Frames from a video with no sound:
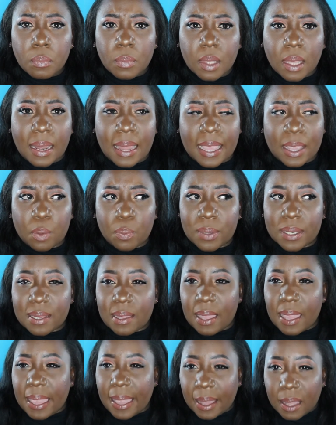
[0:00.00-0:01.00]
like with
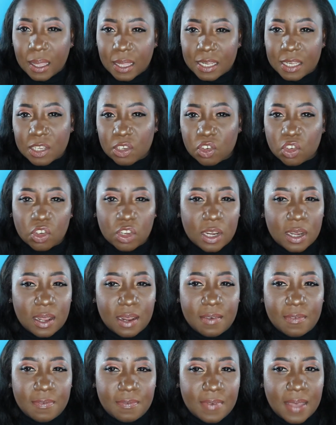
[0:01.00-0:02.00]
air condition
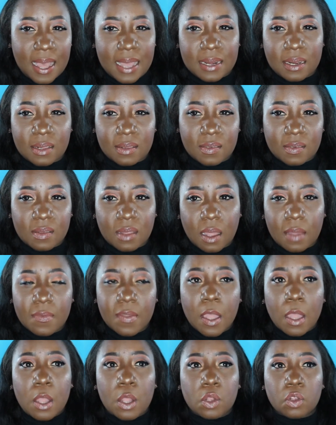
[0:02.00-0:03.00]
and fan and stuff.
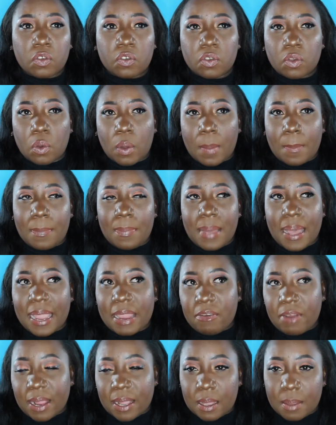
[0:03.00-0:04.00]
So my
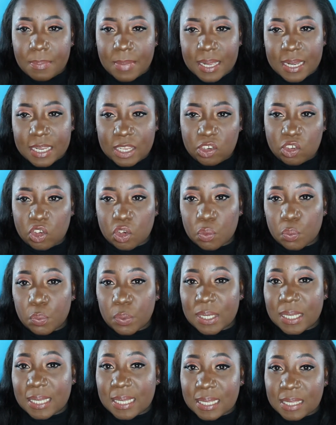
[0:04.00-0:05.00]
recommendation
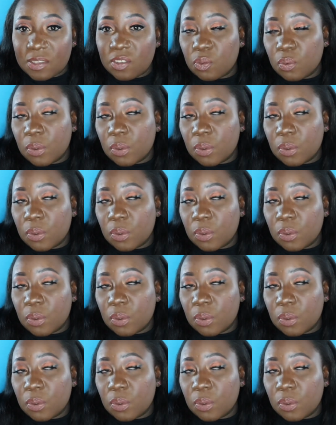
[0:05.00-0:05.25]
with this